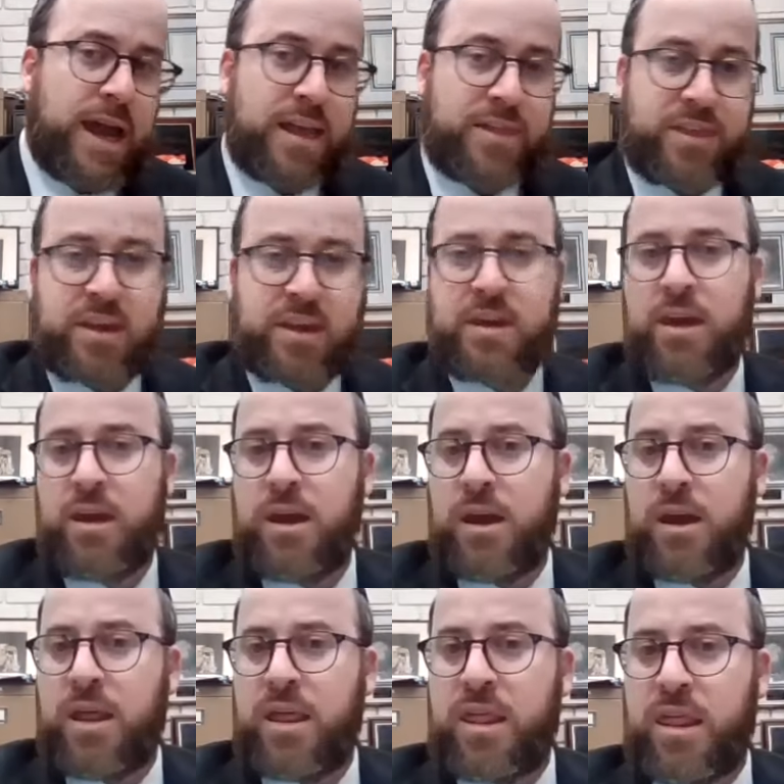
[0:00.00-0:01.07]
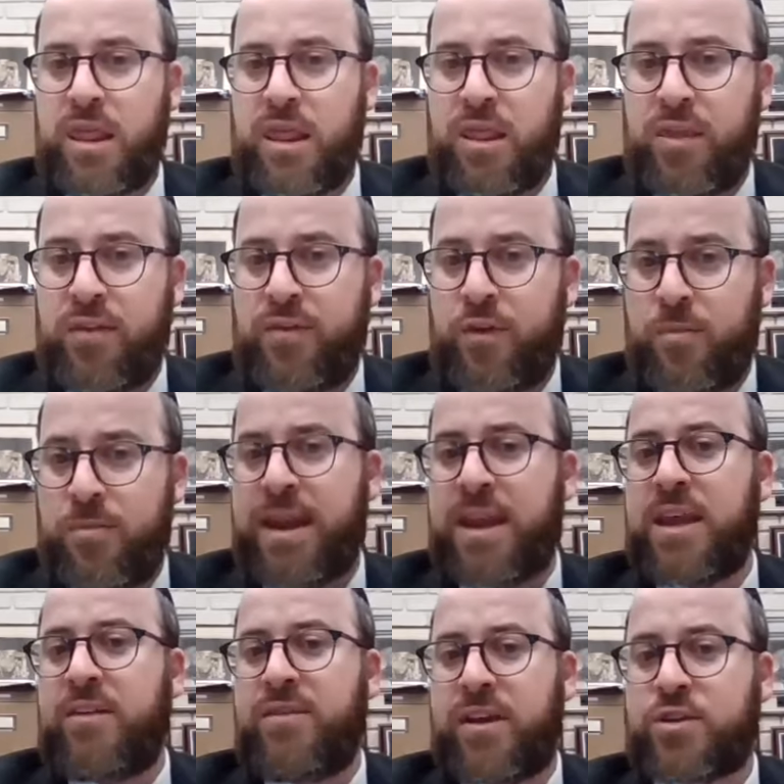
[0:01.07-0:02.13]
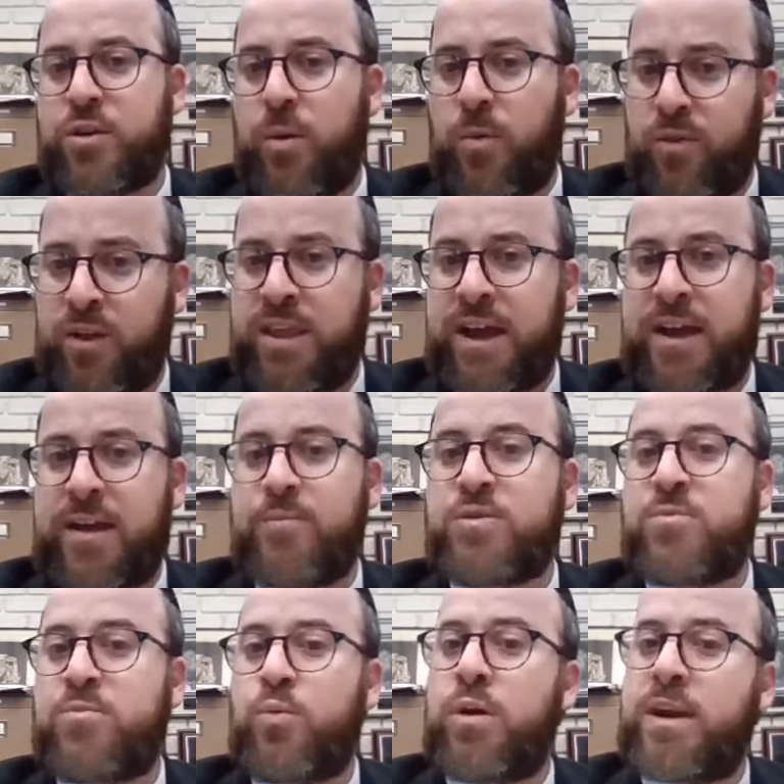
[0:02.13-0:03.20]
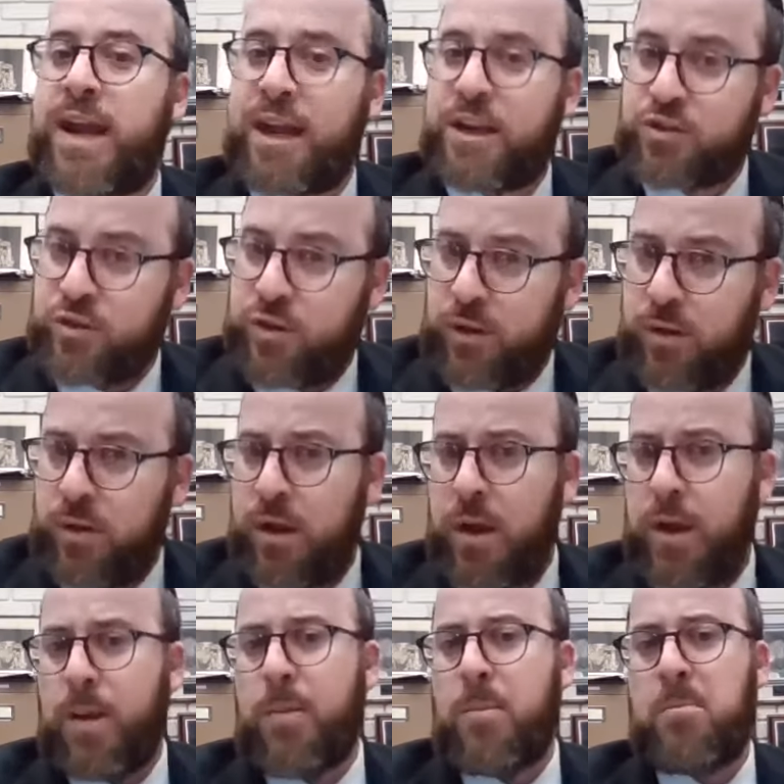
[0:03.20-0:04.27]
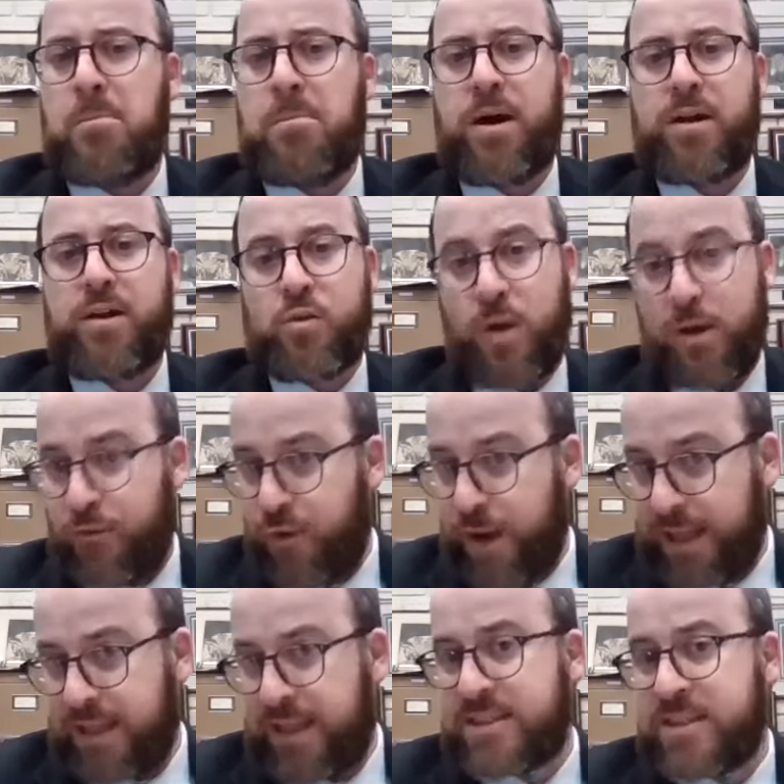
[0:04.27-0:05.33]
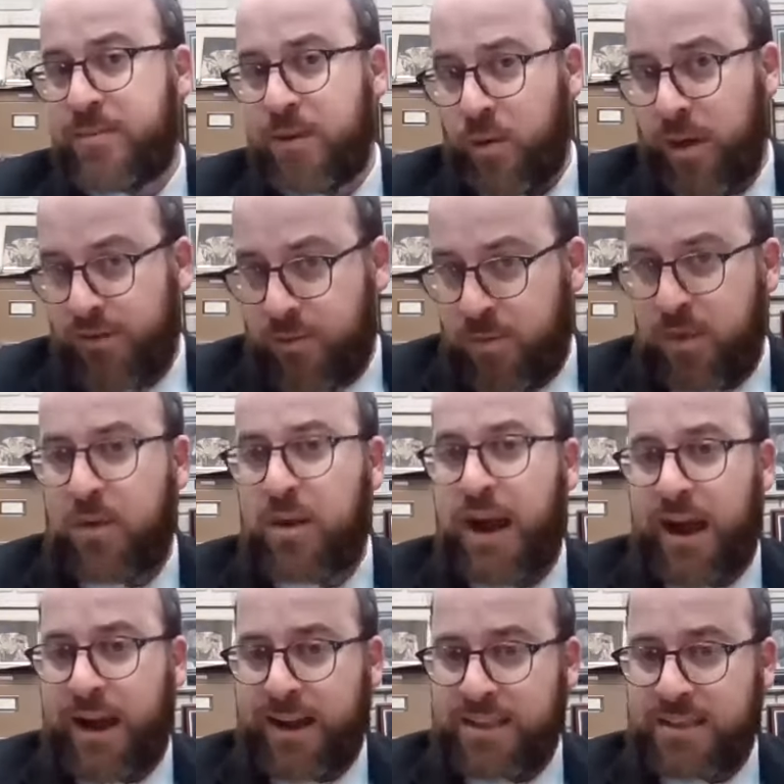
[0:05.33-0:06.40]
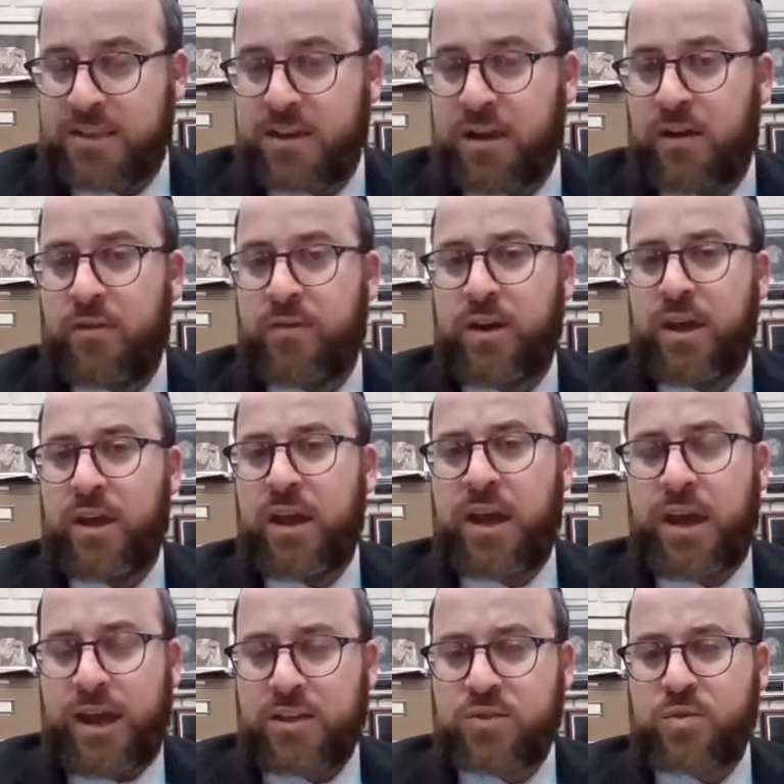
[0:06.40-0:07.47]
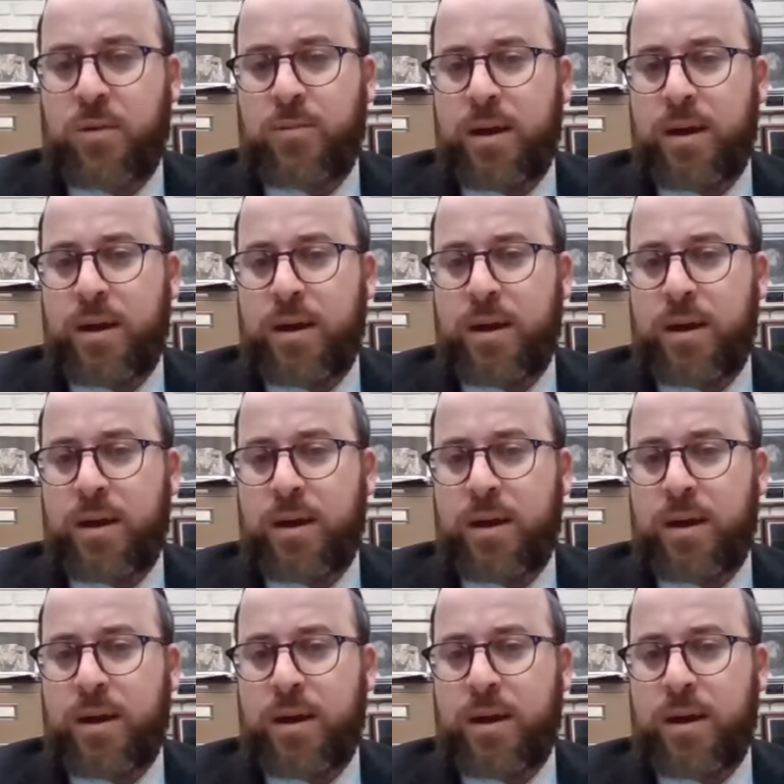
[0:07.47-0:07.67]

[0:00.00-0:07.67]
I think for many of us, hopefully that comes more natural, but quite frankly, that's something we have to be cognizant of as well.